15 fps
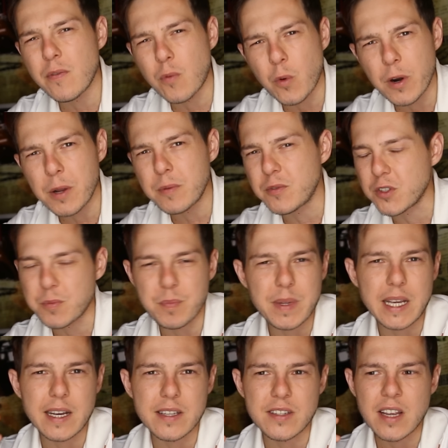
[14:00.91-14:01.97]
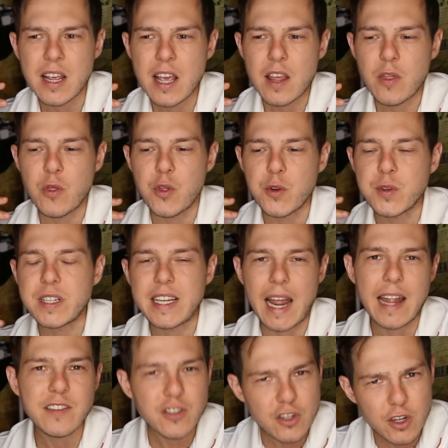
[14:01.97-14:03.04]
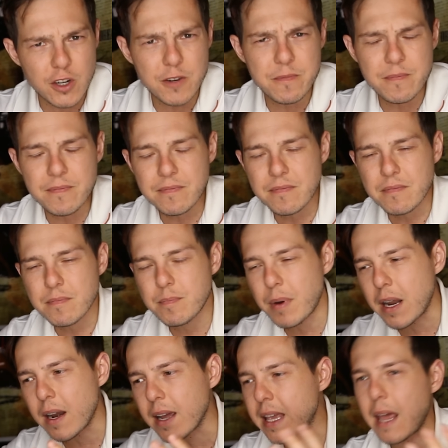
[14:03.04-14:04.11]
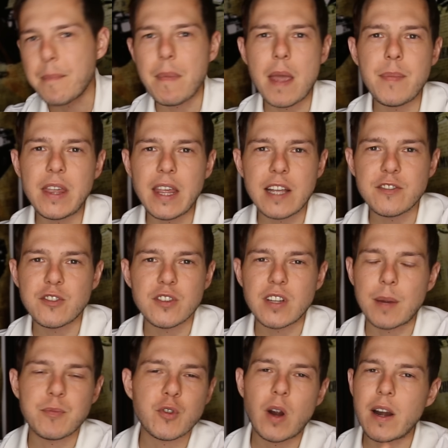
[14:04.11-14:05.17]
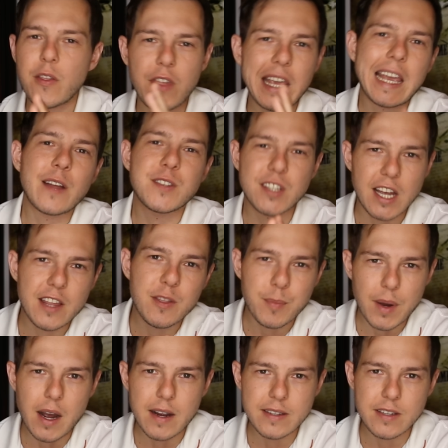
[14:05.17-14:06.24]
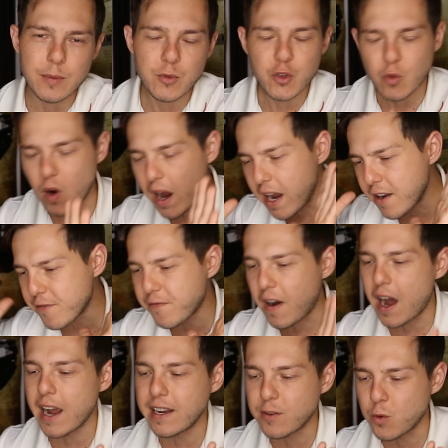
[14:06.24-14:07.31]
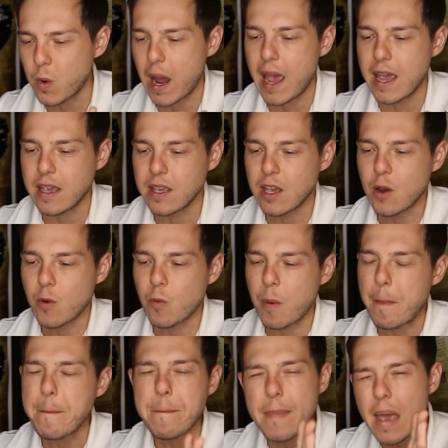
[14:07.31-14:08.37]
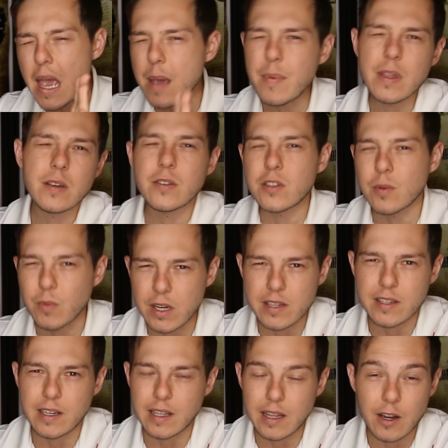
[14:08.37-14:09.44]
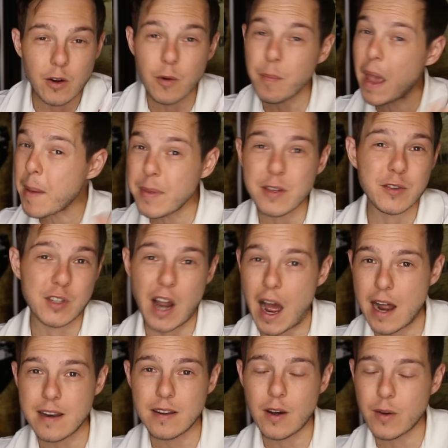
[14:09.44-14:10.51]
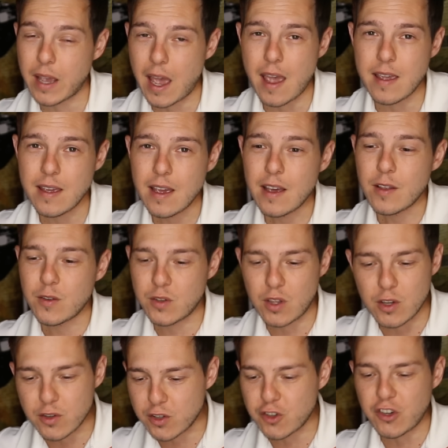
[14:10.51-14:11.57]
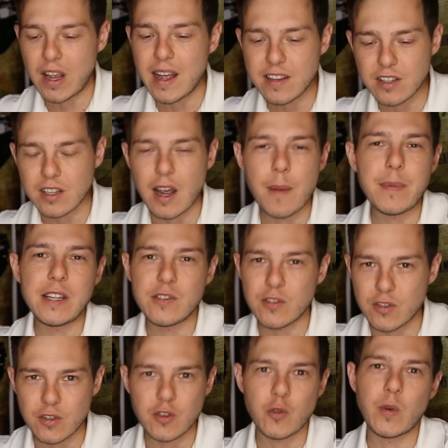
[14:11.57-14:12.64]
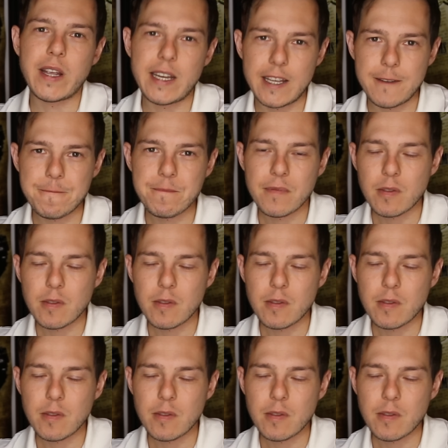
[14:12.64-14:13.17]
afford it just because they're denser. But again, maybe that's just, I'm trying to think outside the box. I'm trying to find a way where maybe there's some reasoning there, or maybe there's not, okay? There's, there's a chance the companies are just greedy.